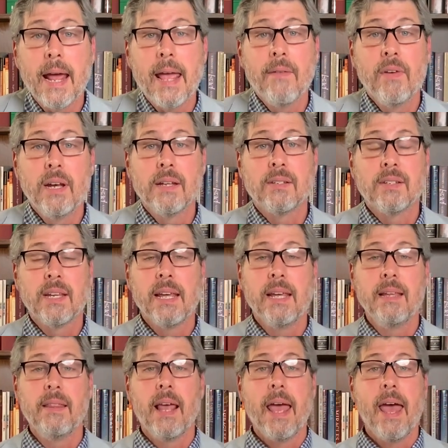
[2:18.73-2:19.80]
David is
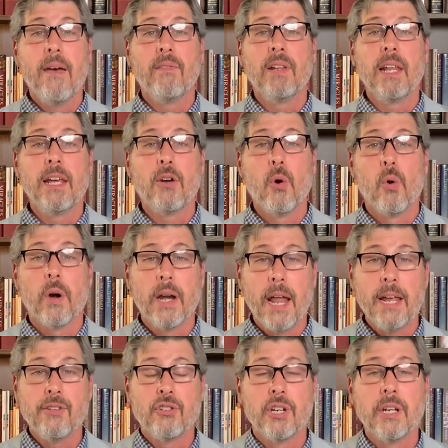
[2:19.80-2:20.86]
seeing the heavenly
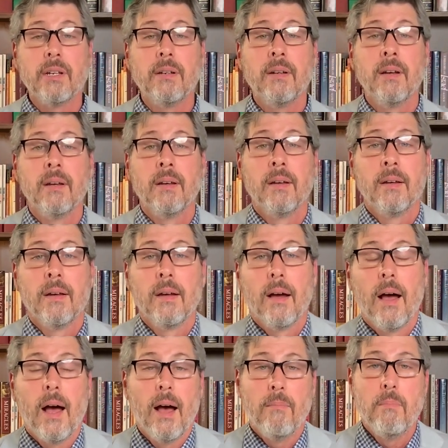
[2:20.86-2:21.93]
coronation
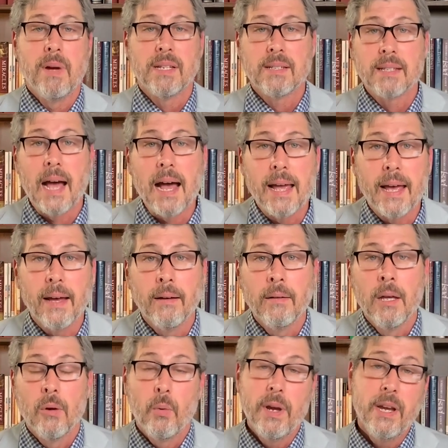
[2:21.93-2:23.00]
of Messiah.
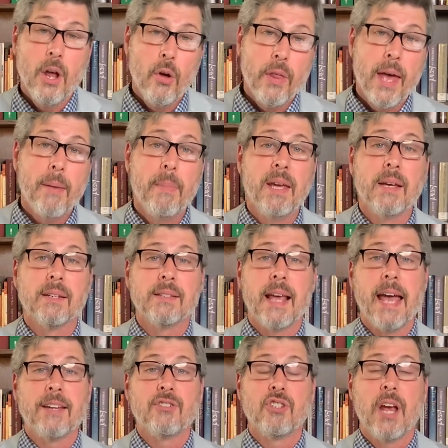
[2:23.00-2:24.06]
We know that because
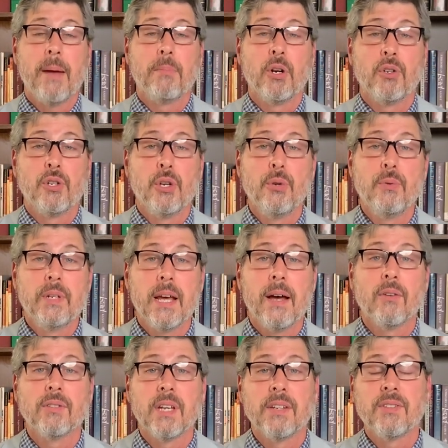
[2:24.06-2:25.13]
Acts chapter 2
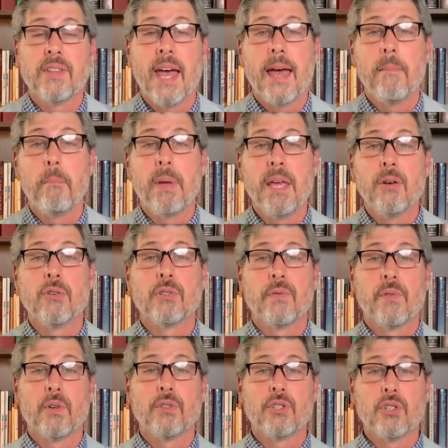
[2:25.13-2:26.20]
tells us that Peter's
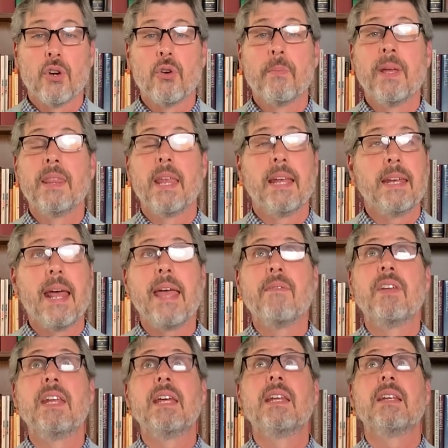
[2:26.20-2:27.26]
first sermon that
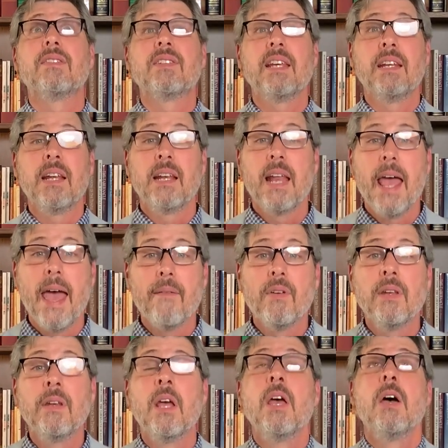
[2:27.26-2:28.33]
David didn't ascend into
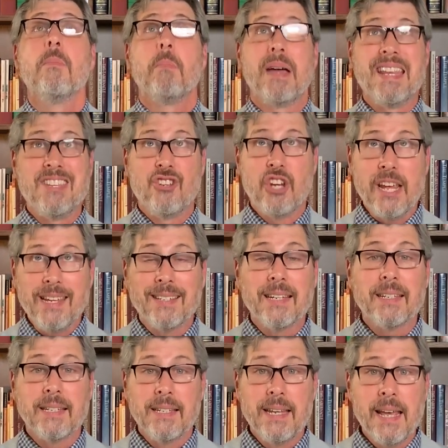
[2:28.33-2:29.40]
heaven, but
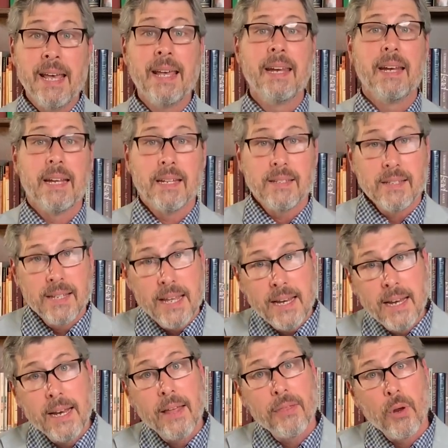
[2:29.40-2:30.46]
Jesus did and is
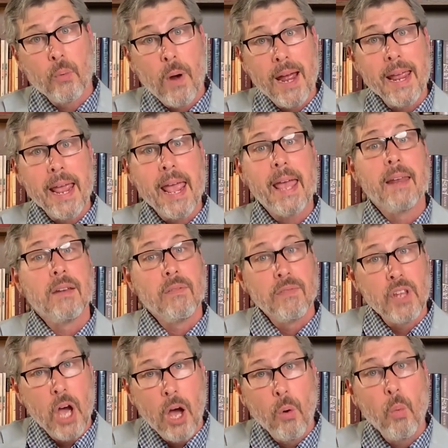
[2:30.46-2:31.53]
seated at the right hand
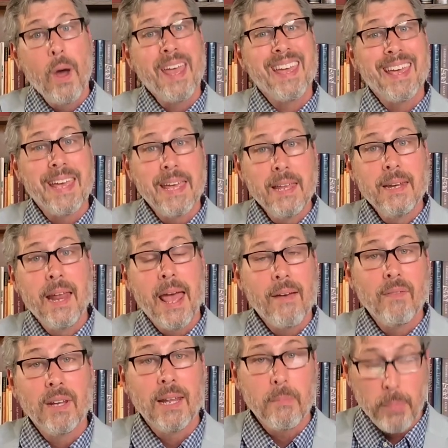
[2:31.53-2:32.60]
of Yahweh in
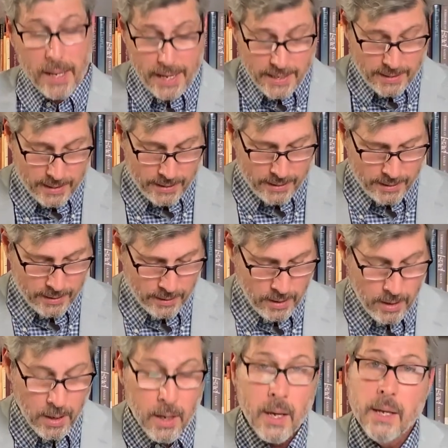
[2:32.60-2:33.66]
heavenly places.
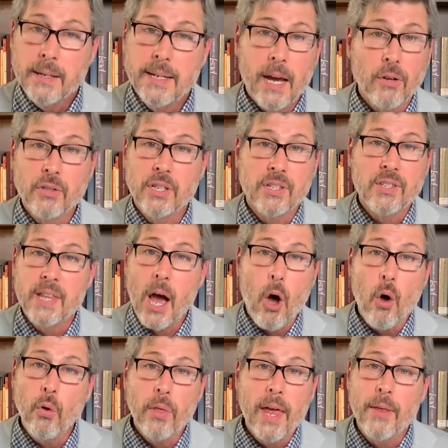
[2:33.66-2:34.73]
Tells us that
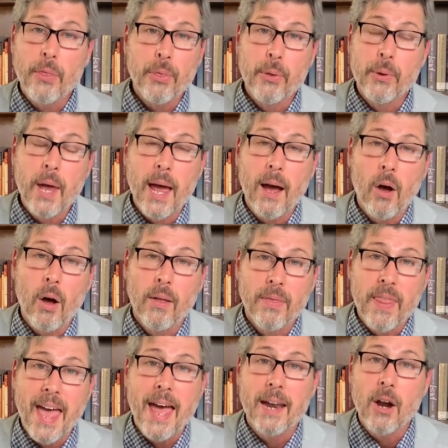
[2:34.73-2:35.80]

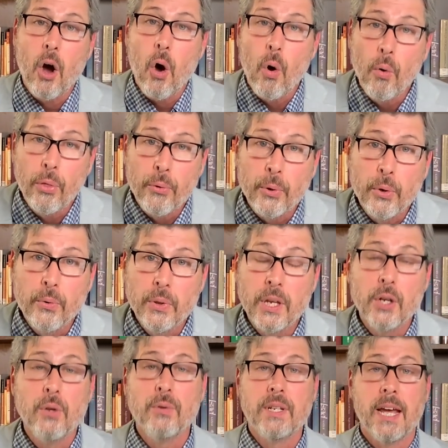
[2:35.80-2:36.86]
all through
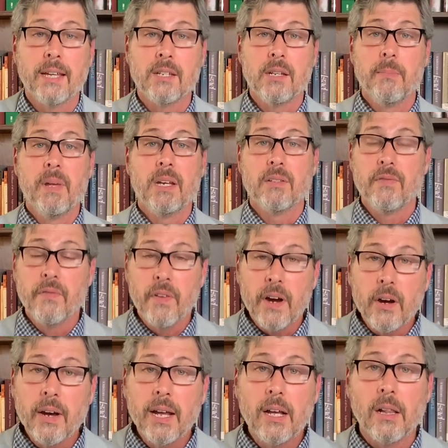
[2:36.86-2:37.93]
the New Testament is
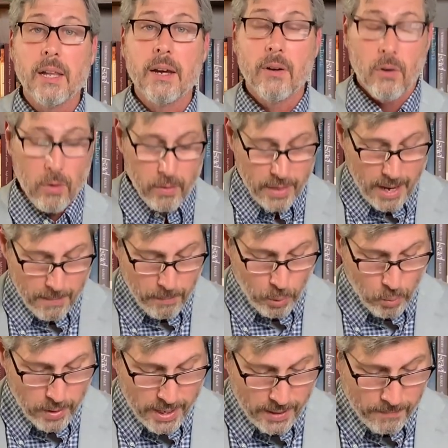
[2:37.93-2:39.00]
very clear on that
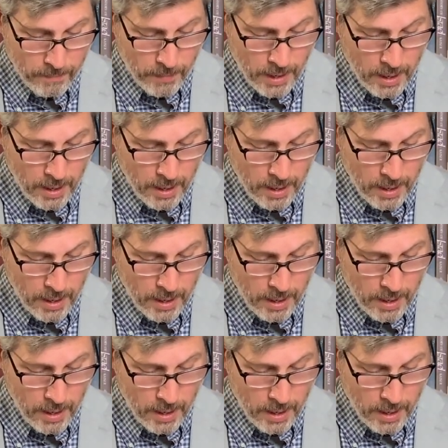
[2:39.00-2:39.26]
point.